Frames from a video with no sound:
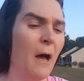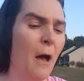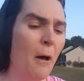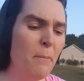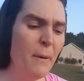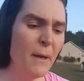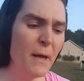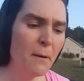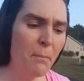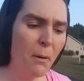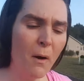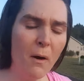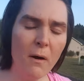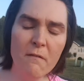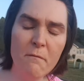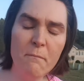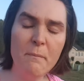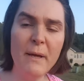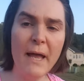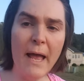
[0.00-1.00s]
A big
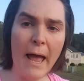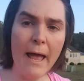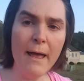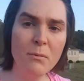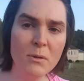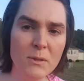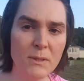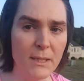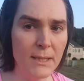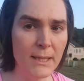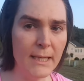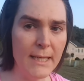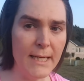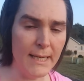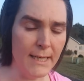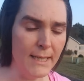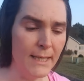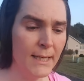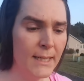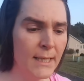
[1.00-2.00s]
part of being able to
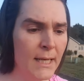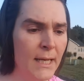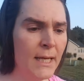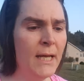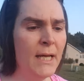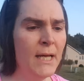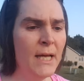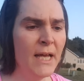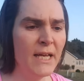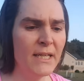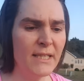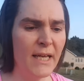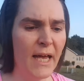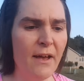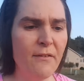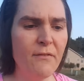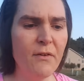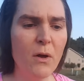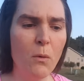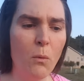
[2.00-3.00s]
lead is
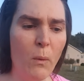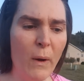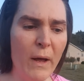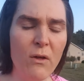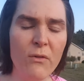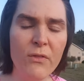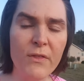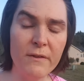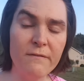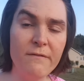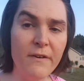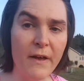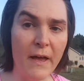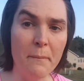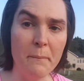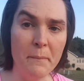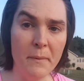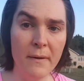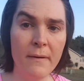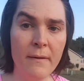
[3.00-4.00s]
having wealth and
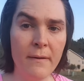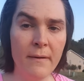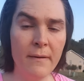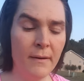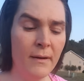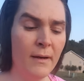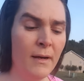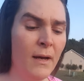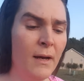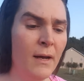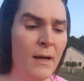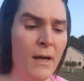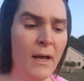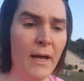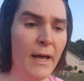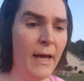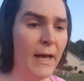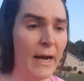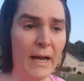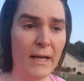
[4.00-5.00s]
fame.
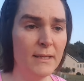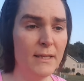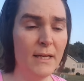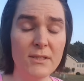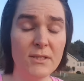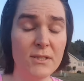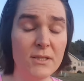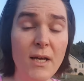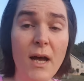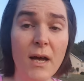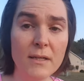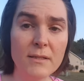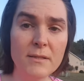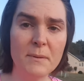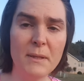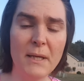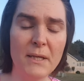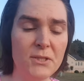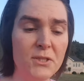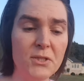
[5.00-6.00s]
And that sucks,
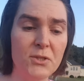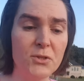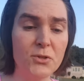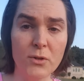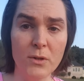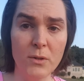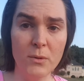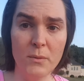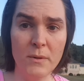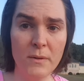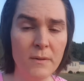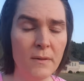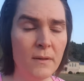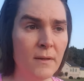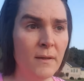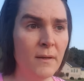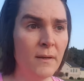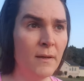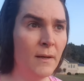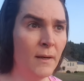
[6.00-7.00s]
but that's just true.
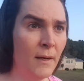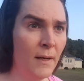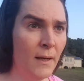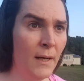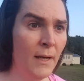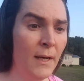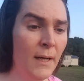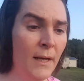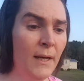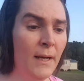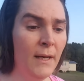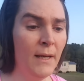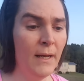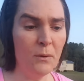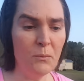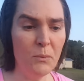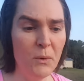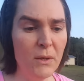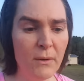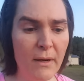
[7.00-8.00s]

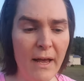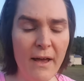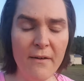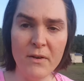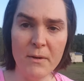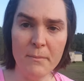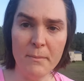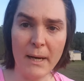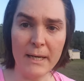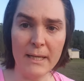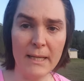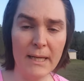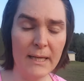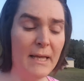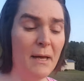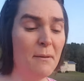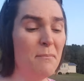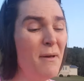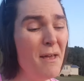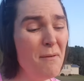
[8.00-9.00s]
And we don't have anybody like
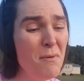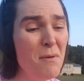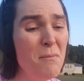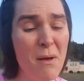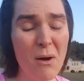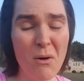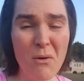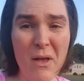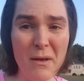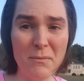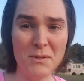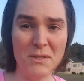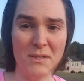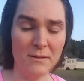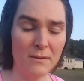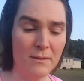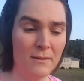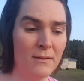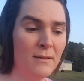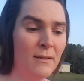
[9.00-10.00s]
that. Maybe Mel
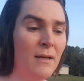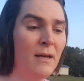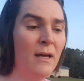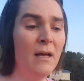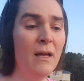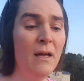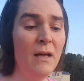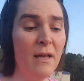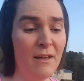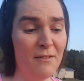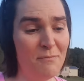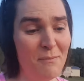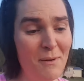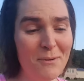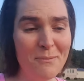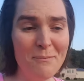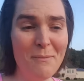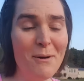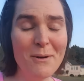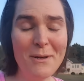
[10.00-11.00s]
Gibson. If
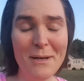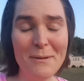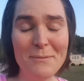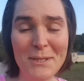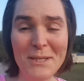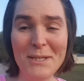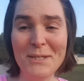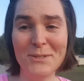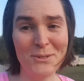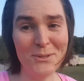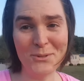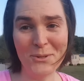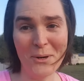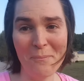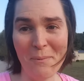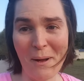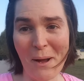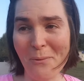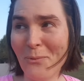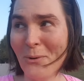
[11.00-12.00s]
Mel Gibson is the
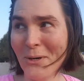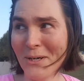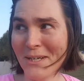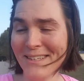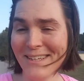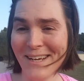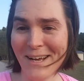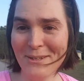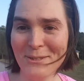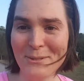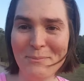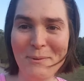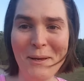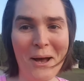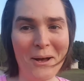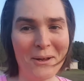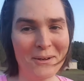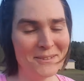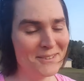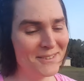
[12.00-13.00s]
Trump I want, I'll just be
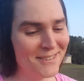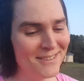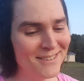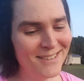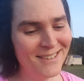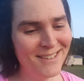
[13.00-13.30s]
honest.